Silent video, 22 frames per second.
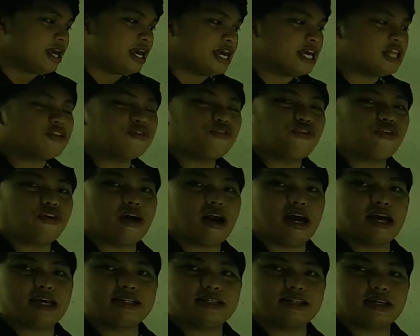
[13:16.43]

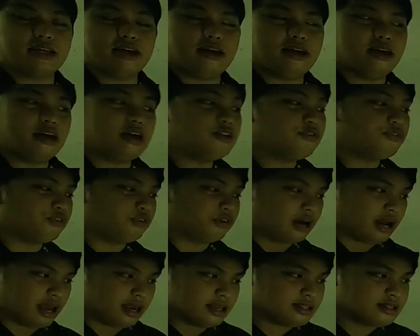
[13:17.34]

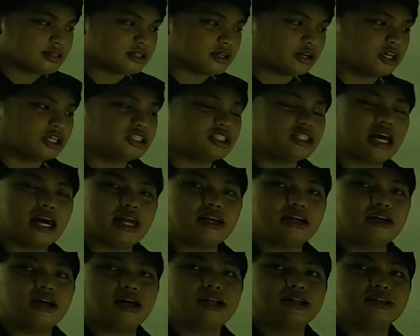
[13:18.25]
inference or
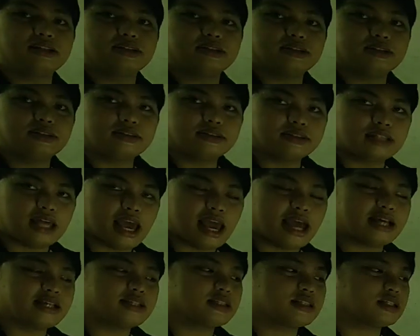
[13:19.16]
general
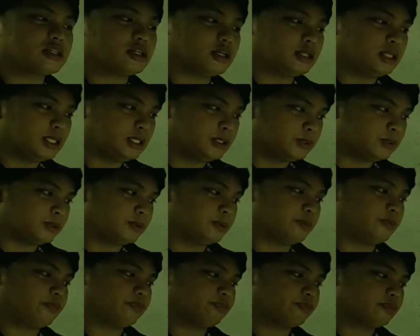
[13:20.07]
text clue.